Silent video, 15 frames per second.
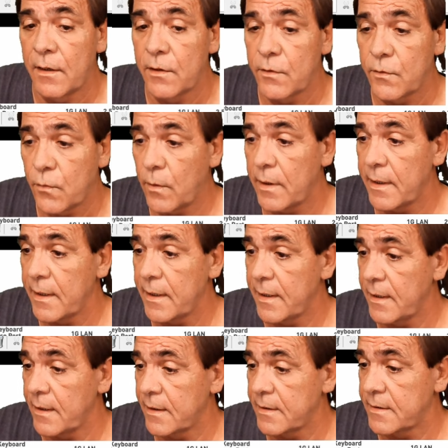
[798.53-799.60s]
20
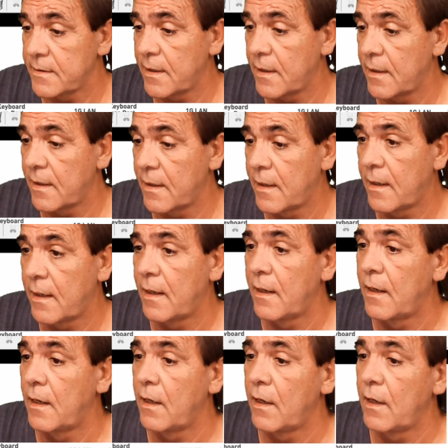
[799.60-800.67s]
gigs.
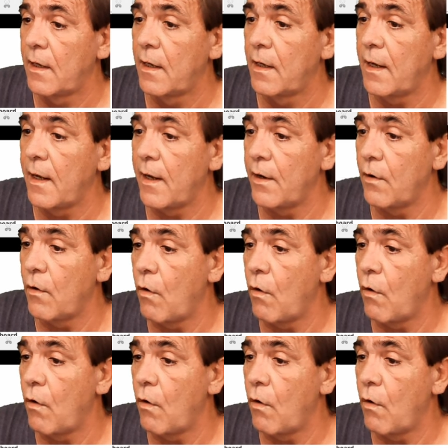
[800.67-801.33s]
And